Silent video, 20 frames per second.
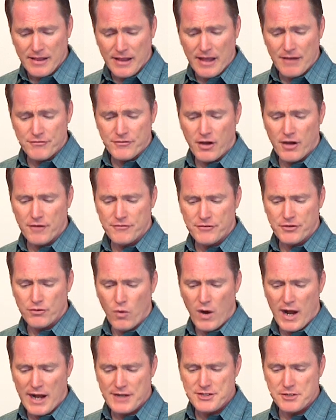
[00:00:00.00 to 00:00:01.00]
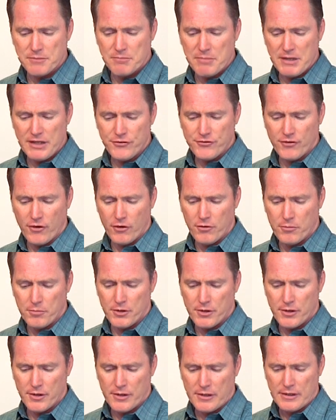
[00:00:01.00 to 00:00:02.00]
left off to watch and be
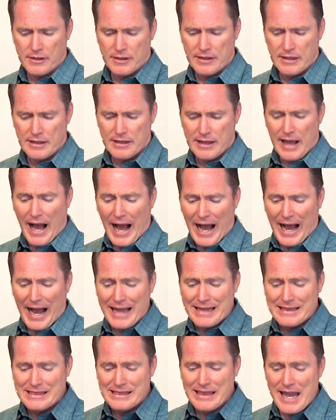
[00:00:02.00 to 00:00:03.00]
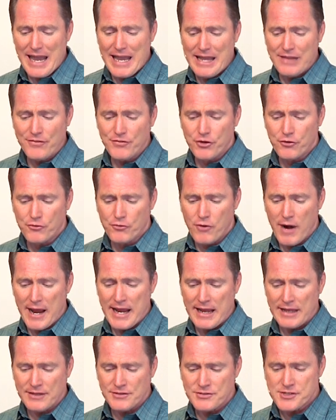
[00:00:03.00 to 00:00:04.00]
sober. I laid the
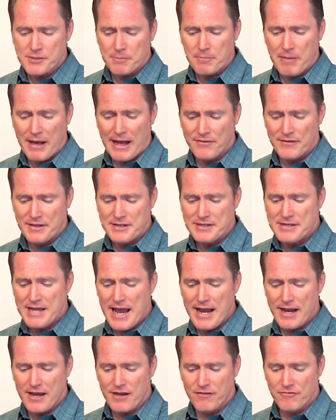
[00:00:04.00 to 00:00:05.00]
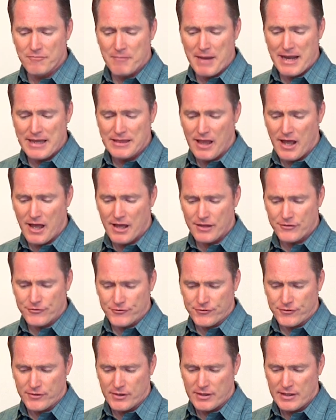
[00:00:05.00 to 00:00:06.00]
reins upon the neck of my
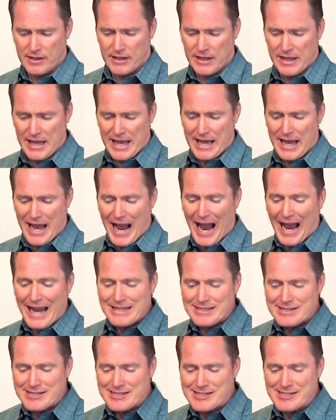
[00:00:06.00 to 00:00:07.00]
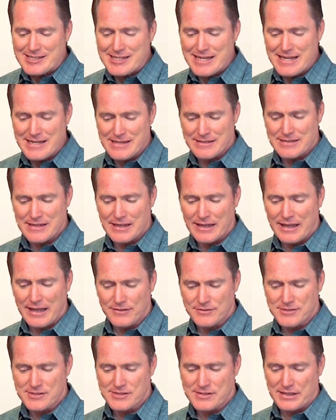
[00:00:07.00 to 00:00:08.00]
lusts. I sinned
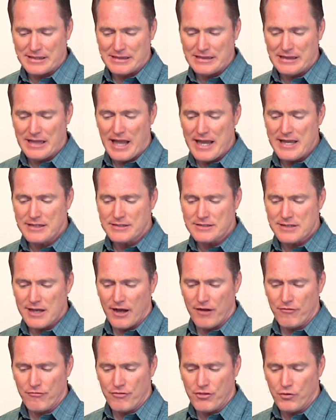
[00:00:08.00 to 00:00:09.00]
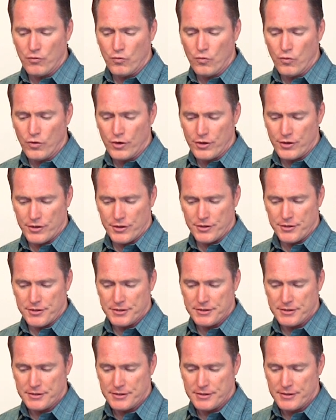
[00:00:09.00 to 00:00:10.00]
against the light of the
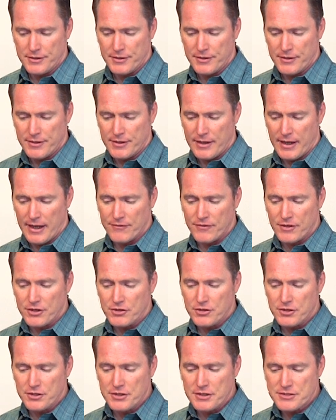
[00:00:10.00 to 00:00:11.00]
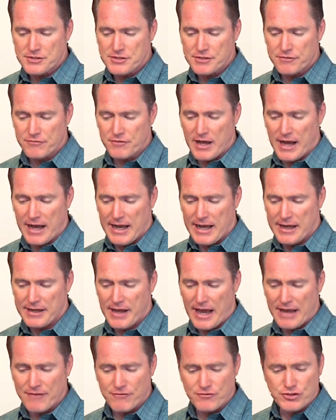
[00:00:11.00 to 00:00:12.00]
Word and the goodness of God.
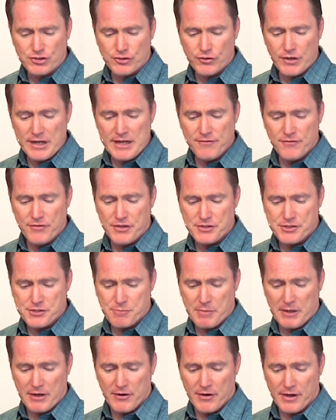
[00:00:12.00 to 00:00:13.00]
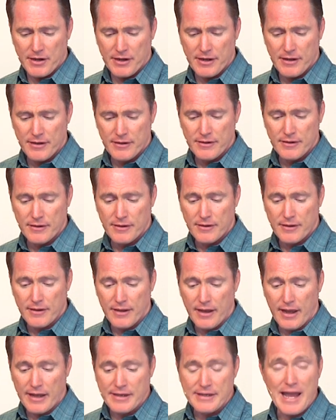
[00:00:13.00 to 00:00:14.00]
I've grieved the Spirit,
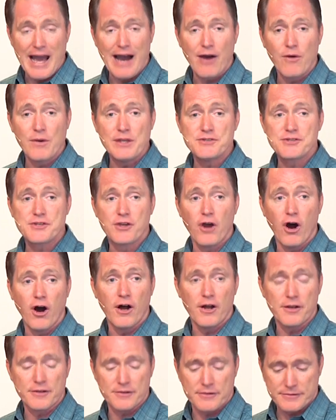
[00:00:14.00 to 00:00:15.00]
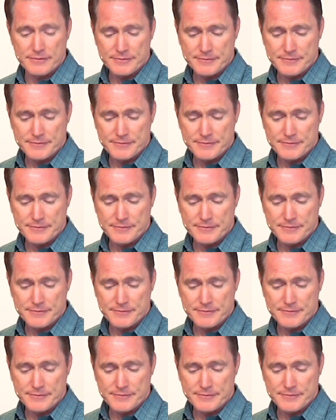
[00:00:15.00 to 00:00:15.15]
and now He's gone.